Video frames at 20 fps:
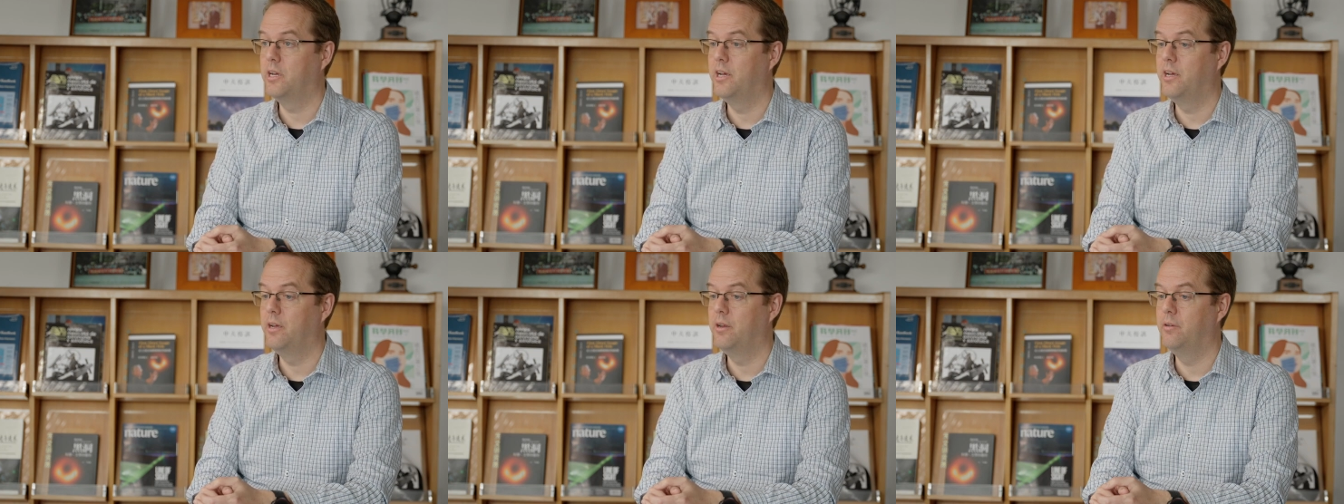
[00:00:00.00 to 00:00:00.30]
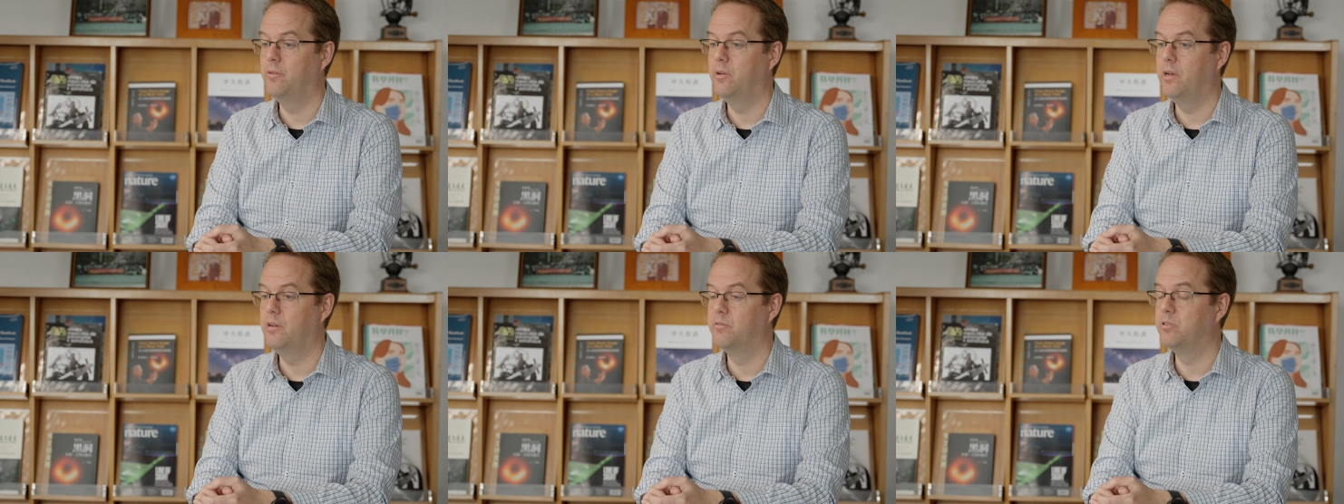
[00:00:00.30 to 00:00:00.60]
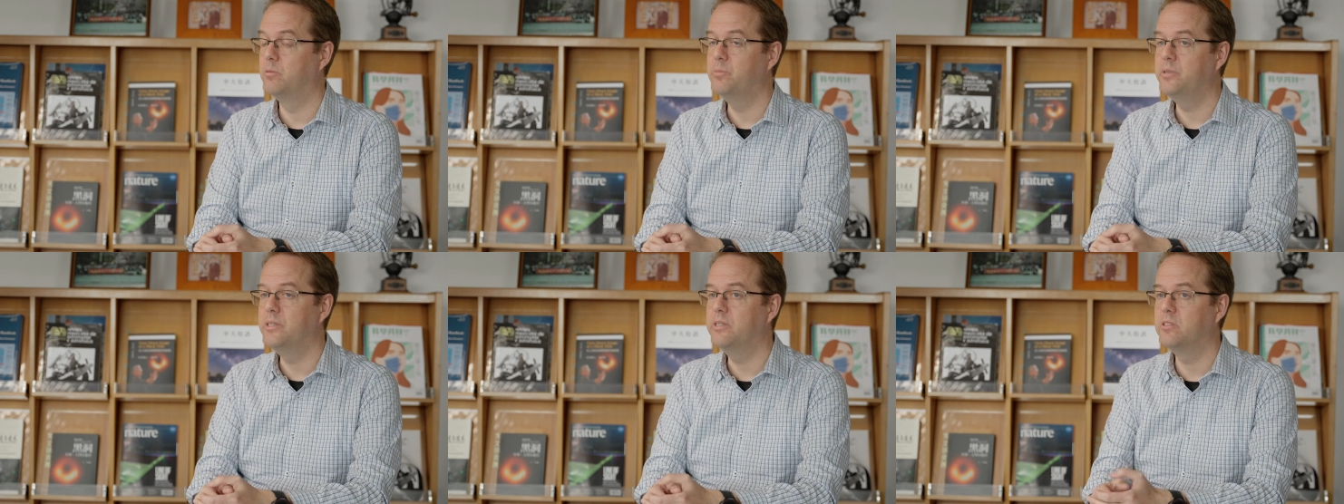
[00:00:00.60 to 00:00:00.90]
And
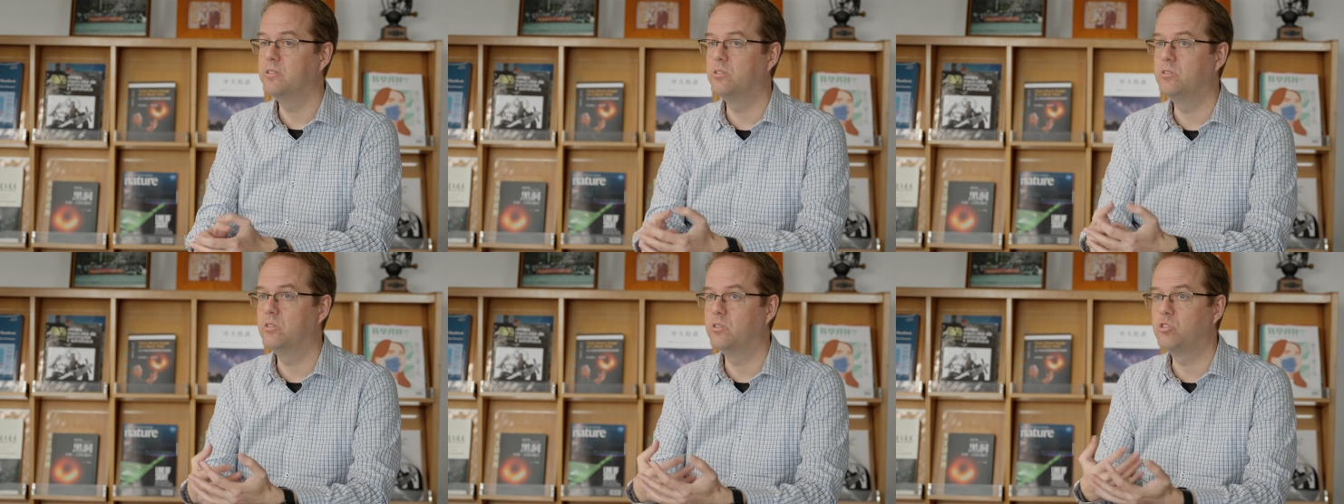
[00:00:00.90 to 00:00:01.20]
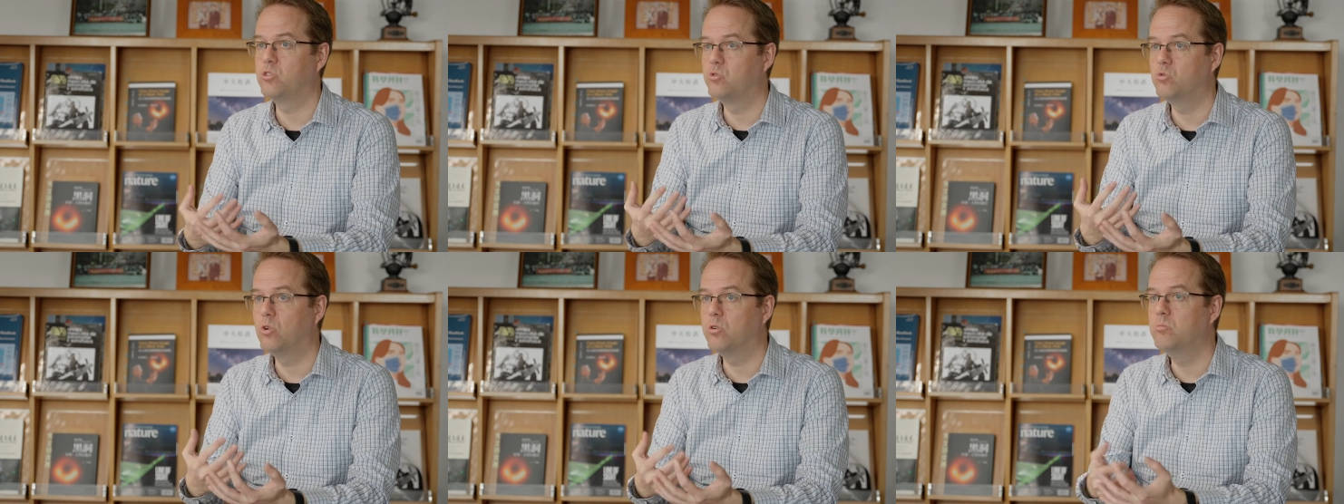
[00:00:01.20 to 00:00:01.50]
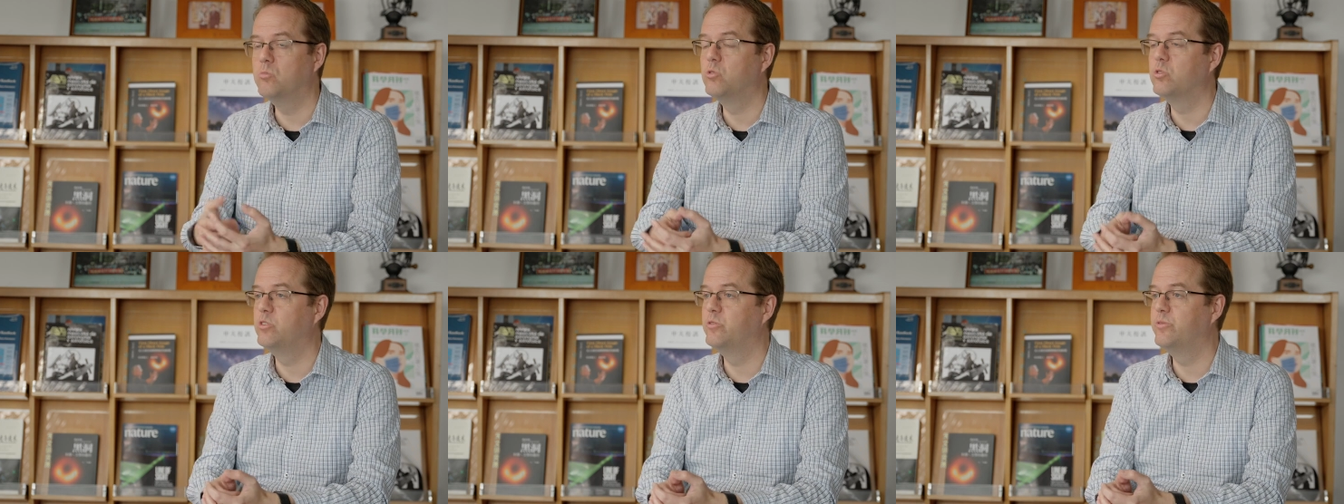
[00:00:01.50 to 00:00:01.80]
for me, this is a
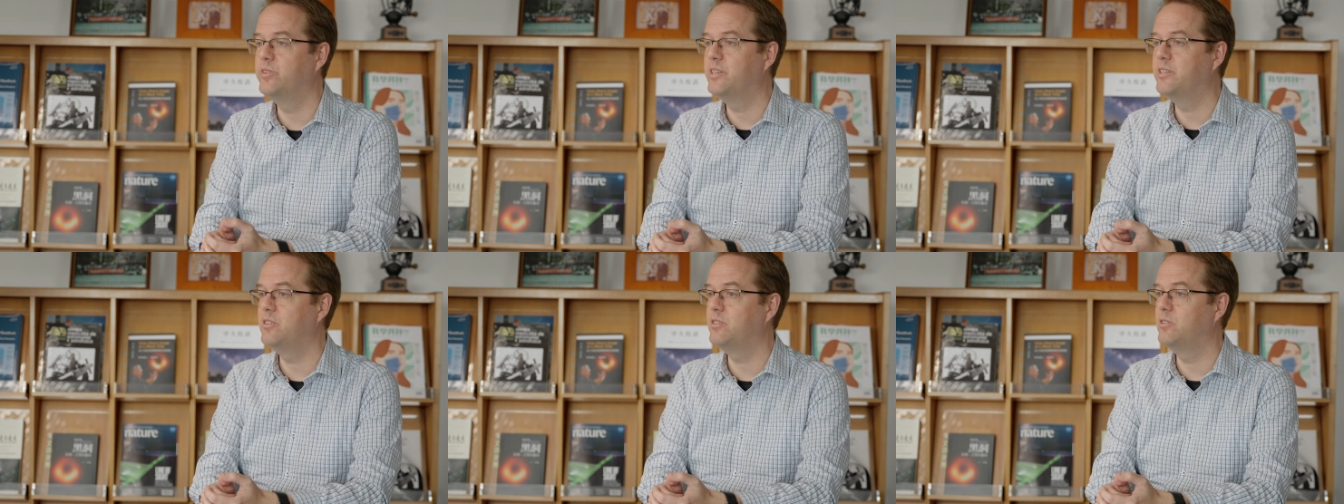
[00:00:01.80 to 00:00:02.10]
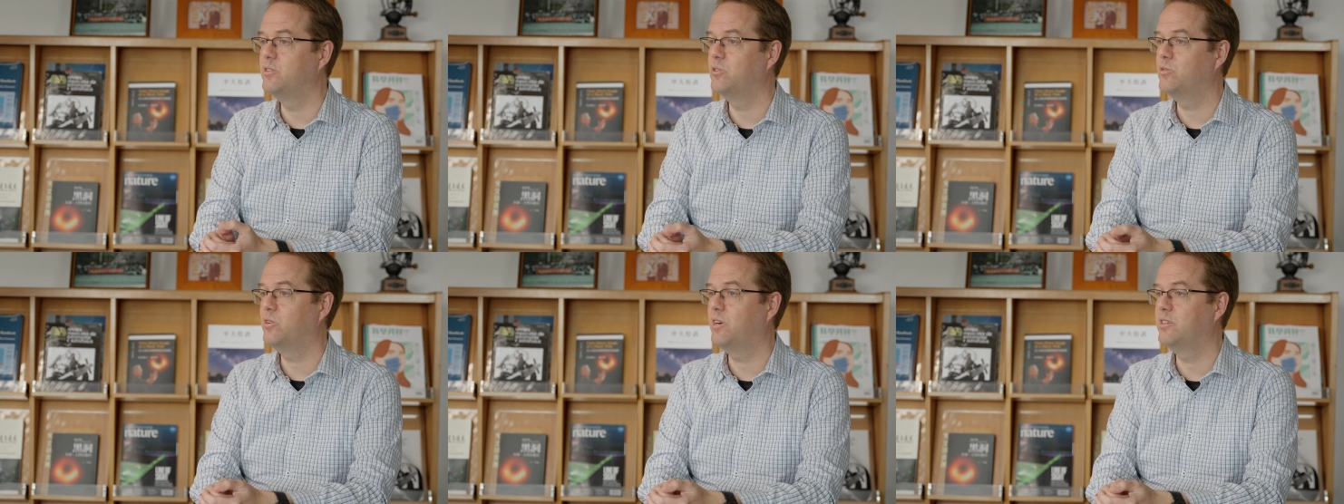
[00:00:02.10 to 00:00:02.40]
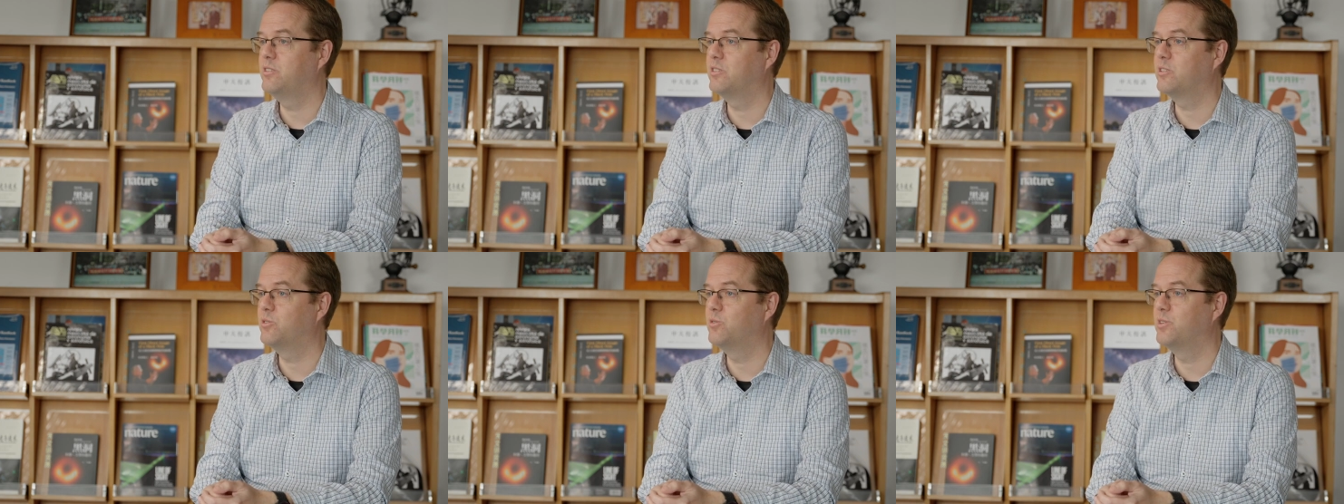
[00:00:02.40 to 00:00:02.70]
strong motivation to
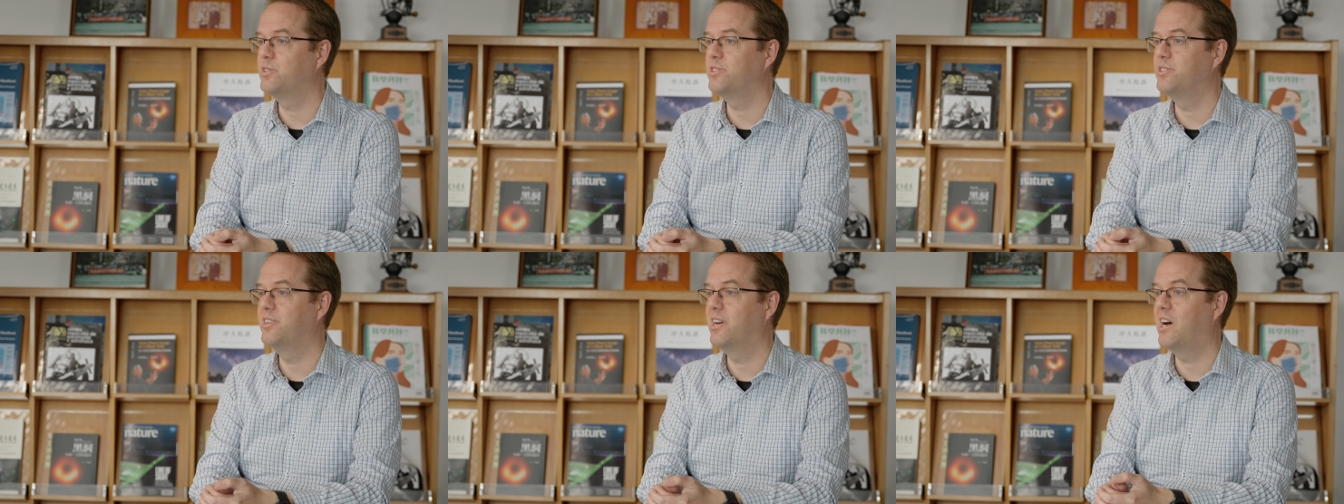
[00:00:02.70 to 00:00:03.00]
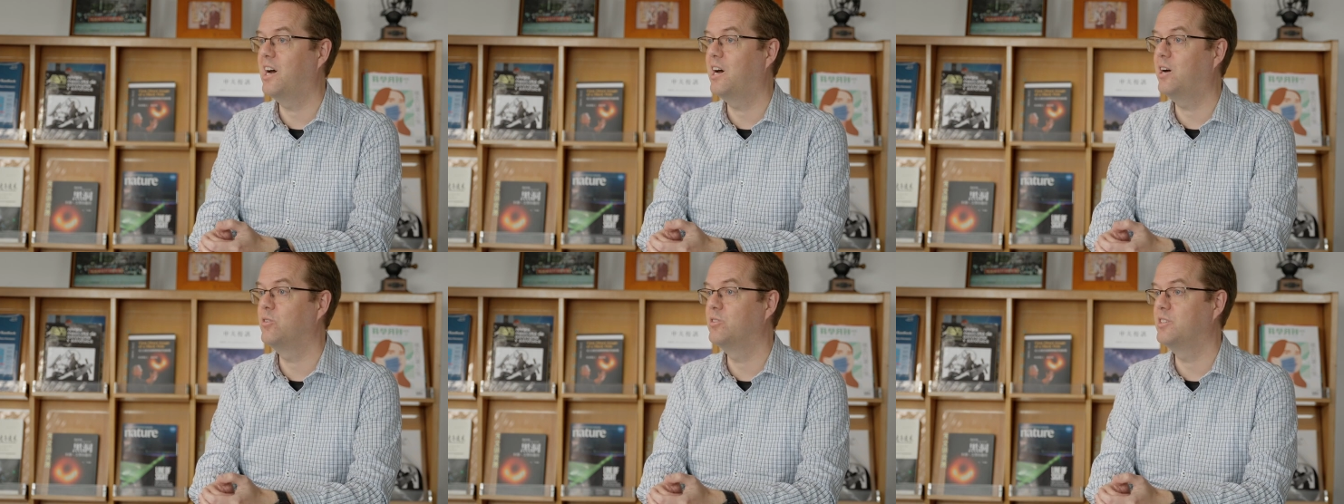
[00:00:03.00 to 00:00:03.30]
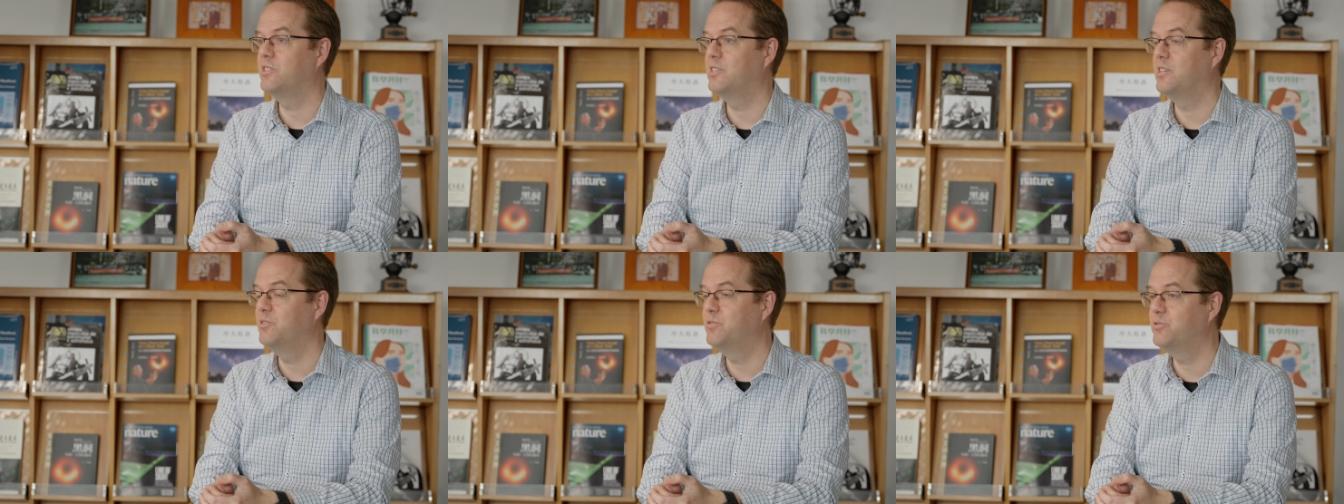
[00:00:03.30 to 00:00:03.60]
ask the question, how
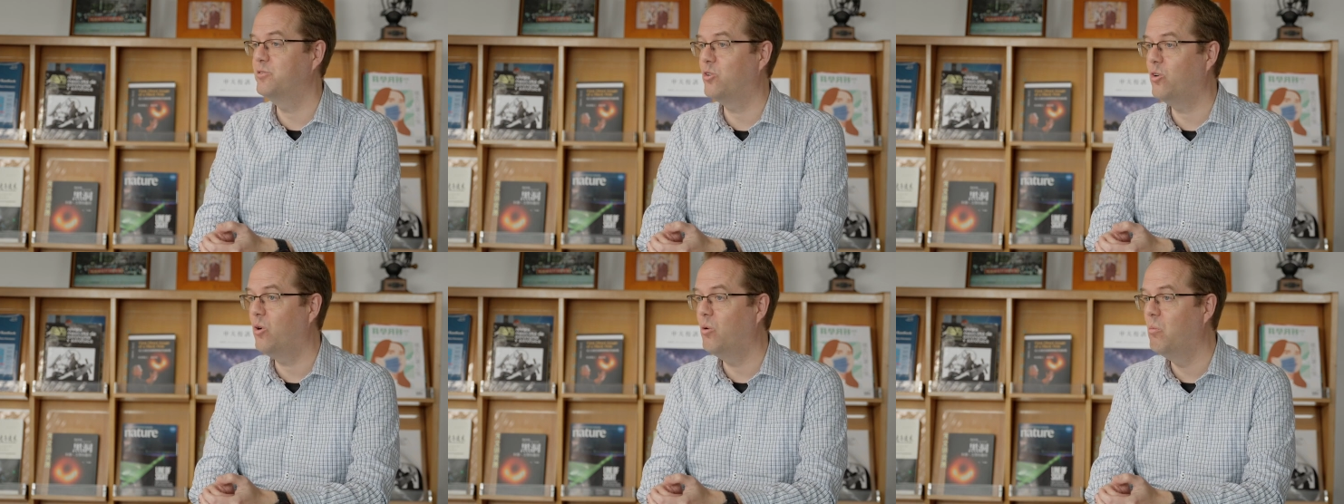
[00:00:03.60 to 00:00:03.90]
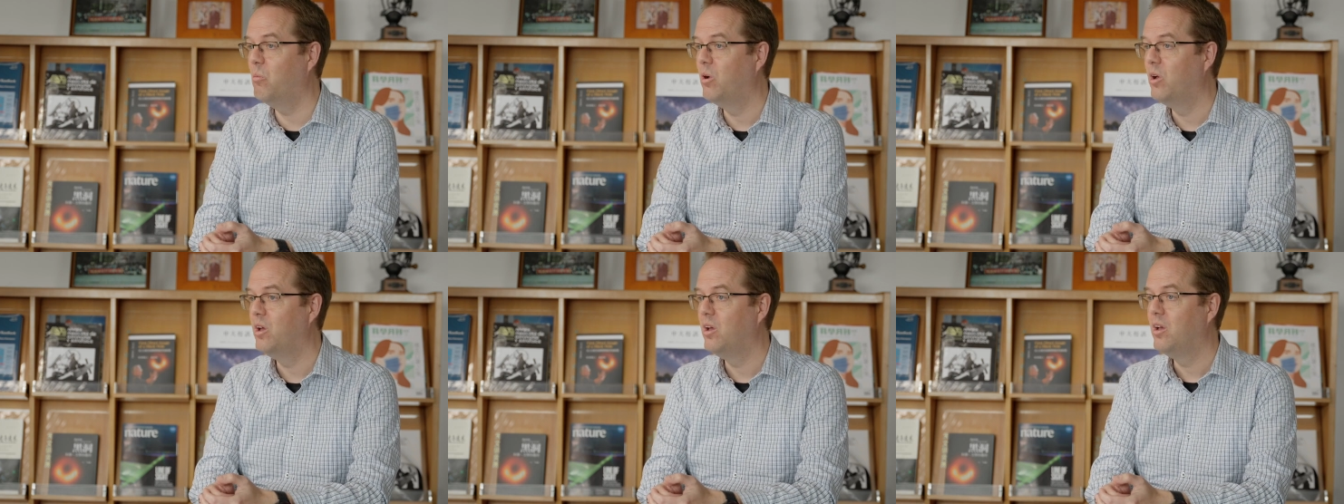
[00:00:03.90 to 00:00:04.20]
did they form?